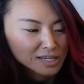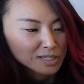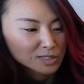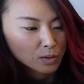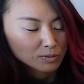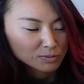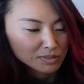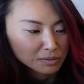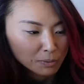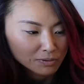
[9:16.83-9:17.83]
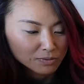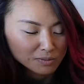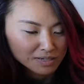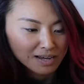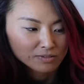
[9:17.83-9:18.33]
So it was really important for
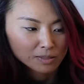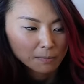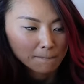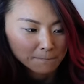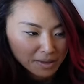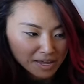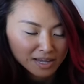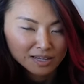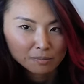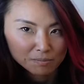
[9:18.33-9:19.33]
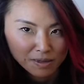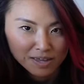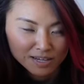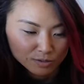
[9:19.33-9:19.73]
me to have a big, big